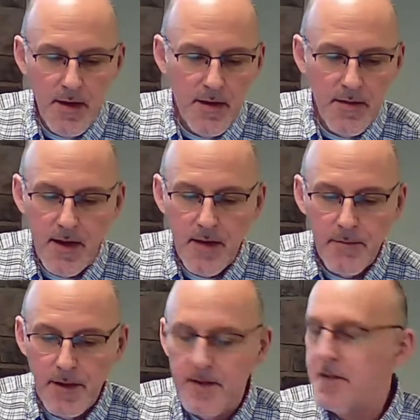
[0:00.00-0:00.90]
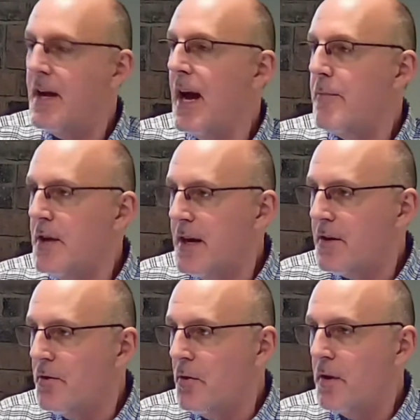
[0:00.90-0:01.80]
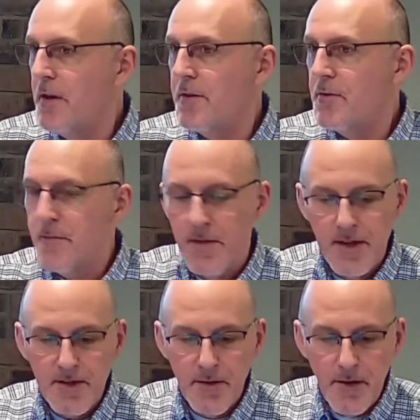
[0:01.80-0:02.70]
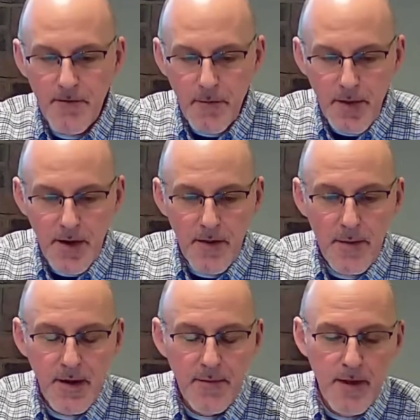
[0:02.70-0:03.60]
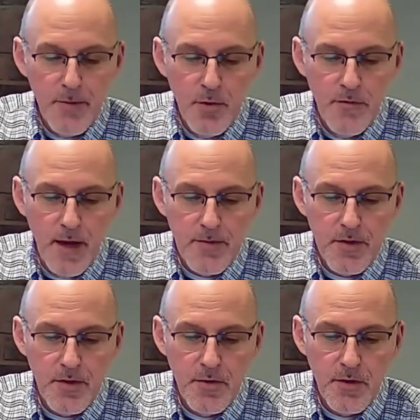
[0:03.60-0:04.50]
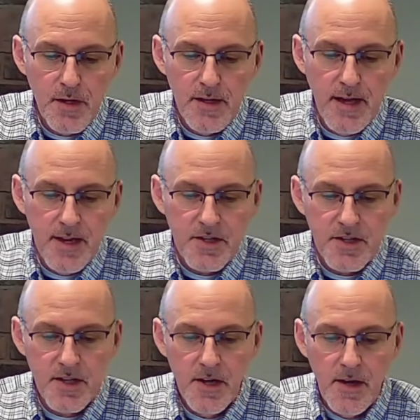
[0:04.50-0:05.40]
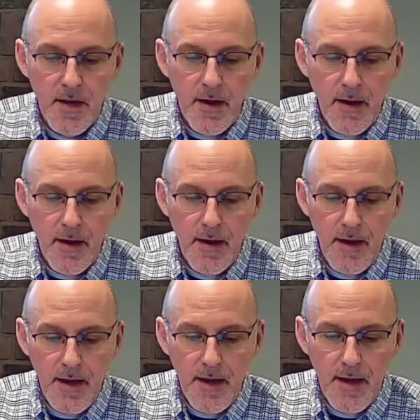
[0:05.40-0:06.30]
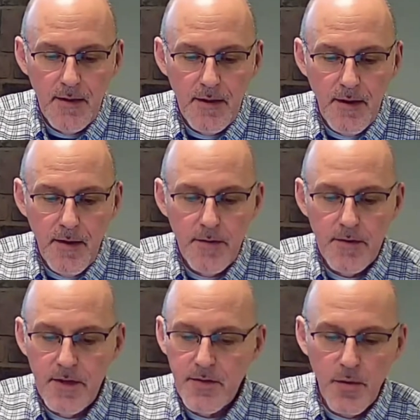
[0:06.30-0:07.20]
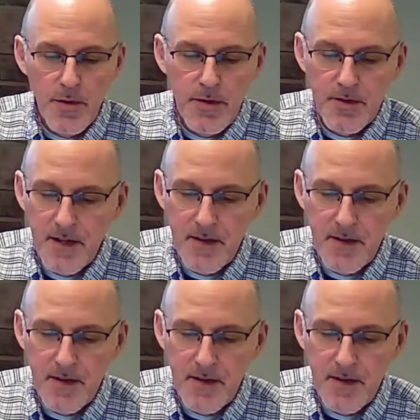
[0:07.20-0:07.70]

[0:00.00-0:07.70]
they complete the tabernacle and do some things there. And then from there, they move up to Kadesh. And there is where you see the